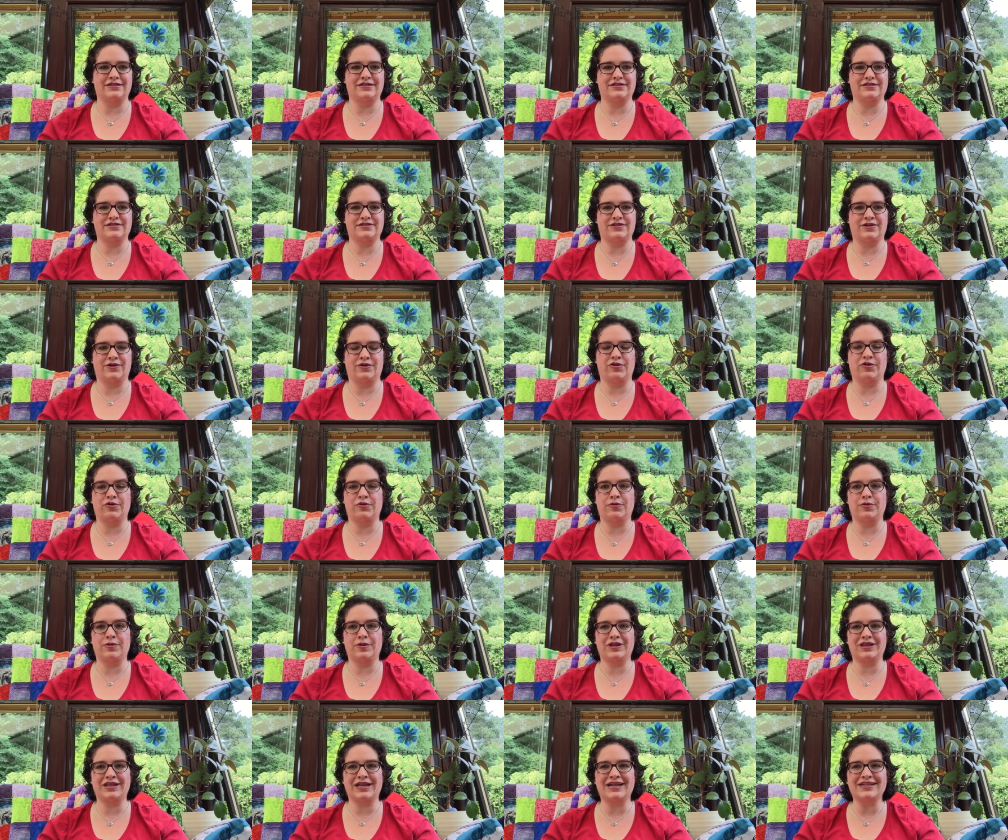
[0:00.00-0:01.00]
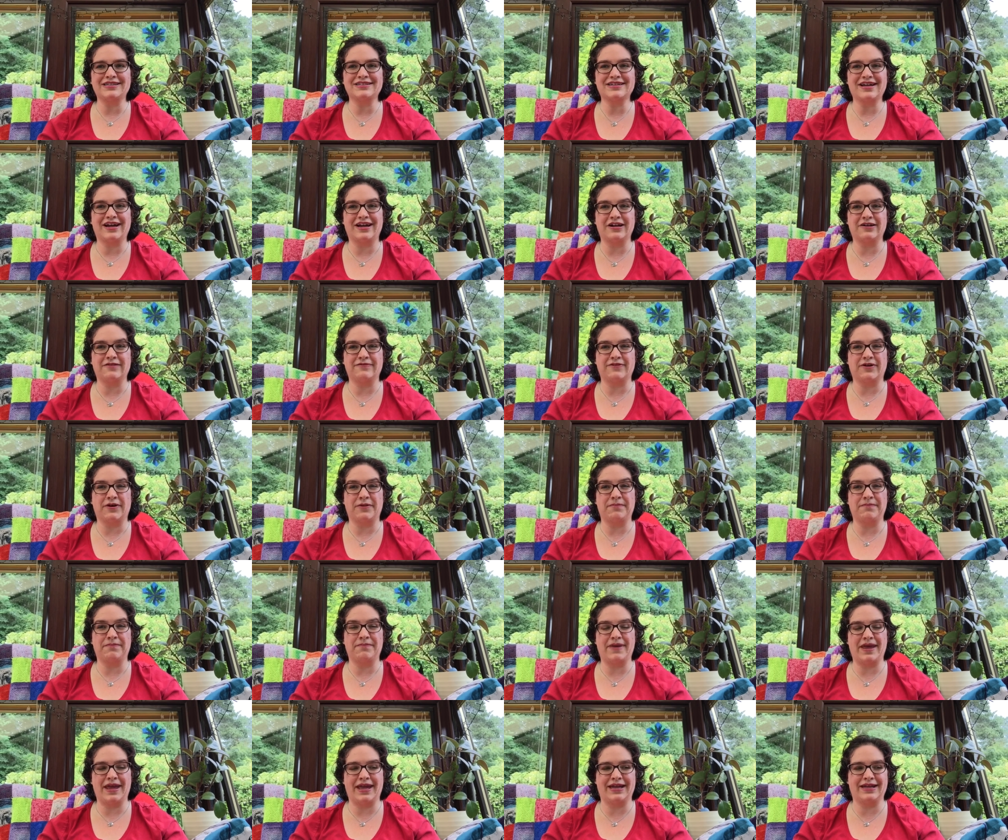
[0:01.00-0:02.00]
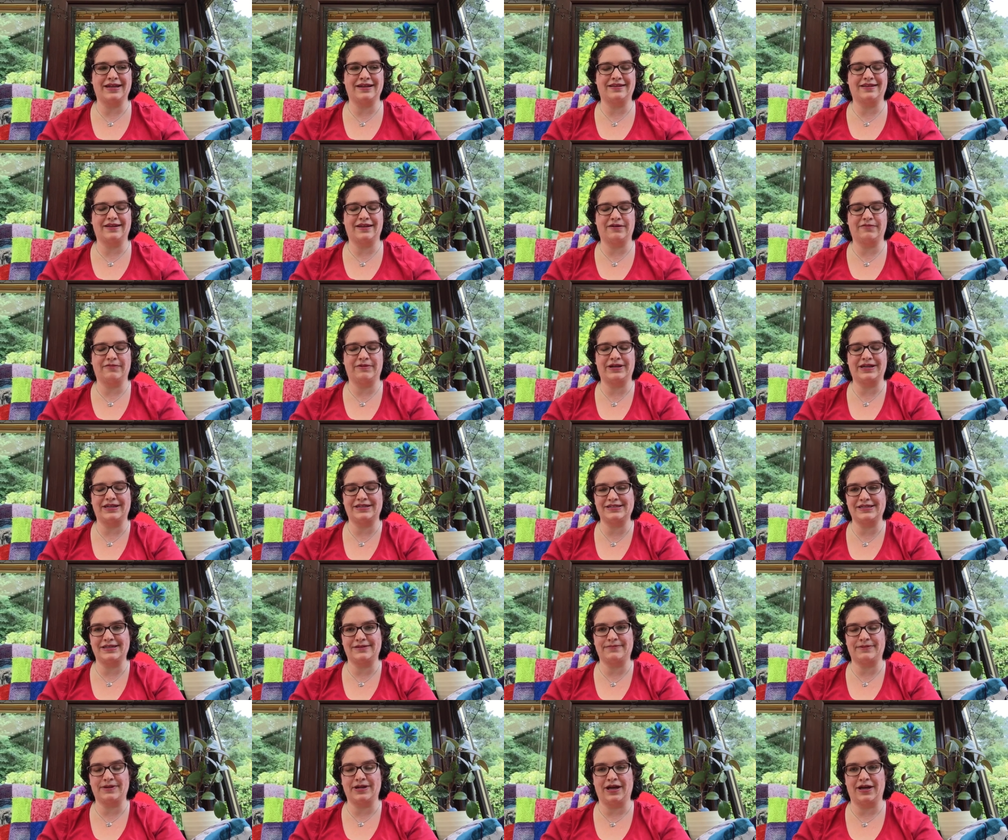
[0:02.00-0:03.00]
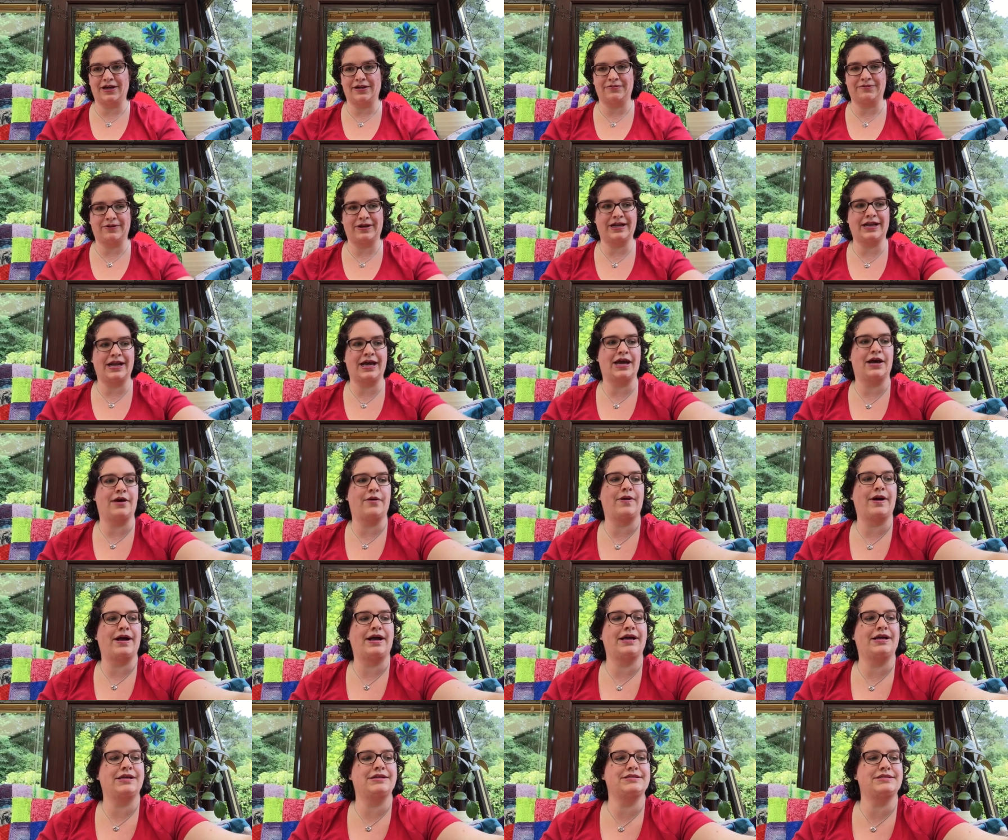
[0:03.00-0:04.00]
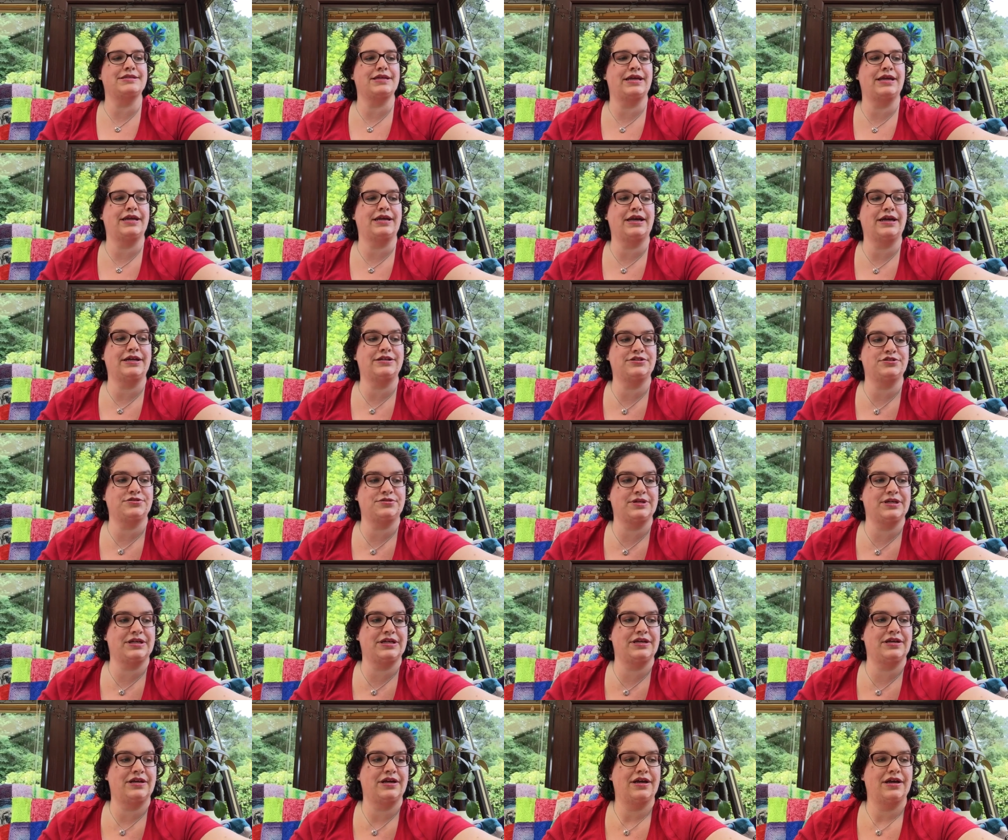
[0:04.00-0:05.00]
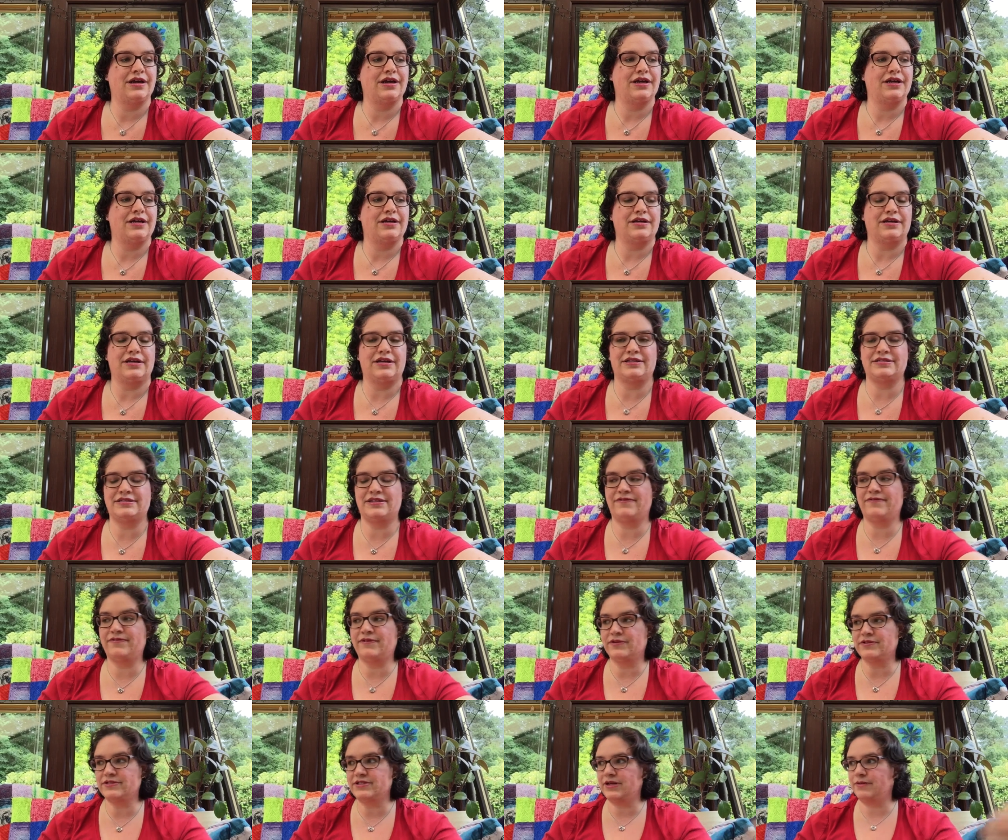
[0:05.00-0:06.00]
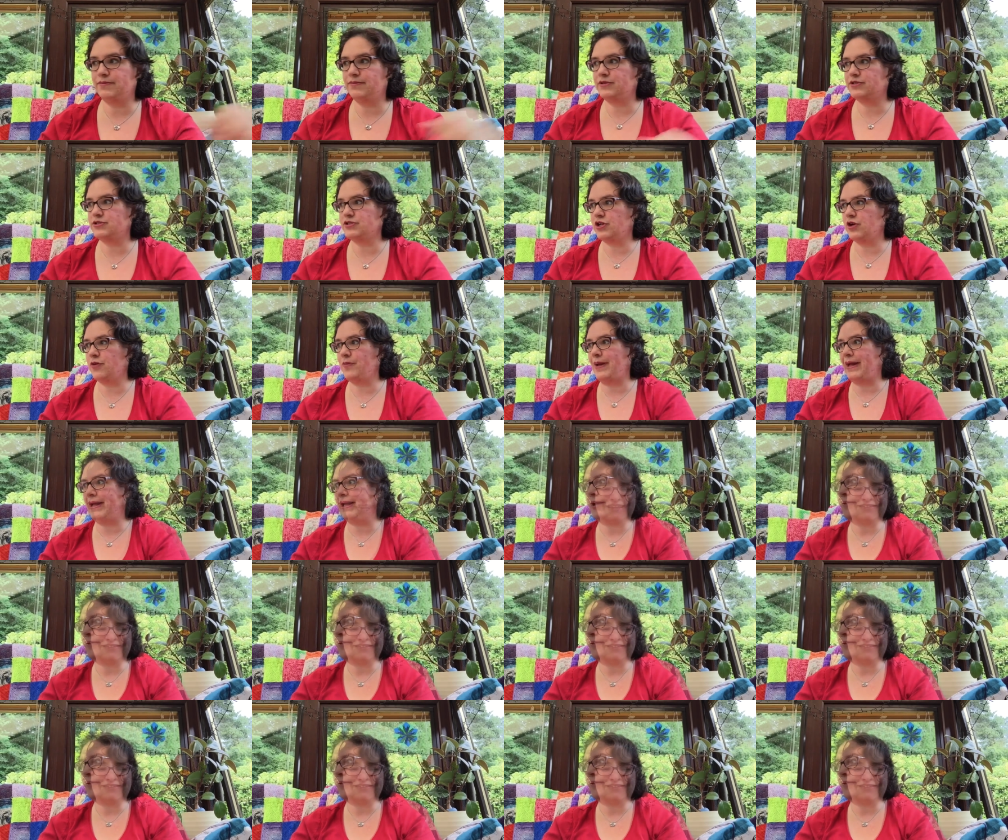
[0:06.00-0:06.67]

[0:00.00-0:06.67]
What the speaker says: So that's kind of our main thing we need to keep an eye on right now as a country, is if those numbers go back up.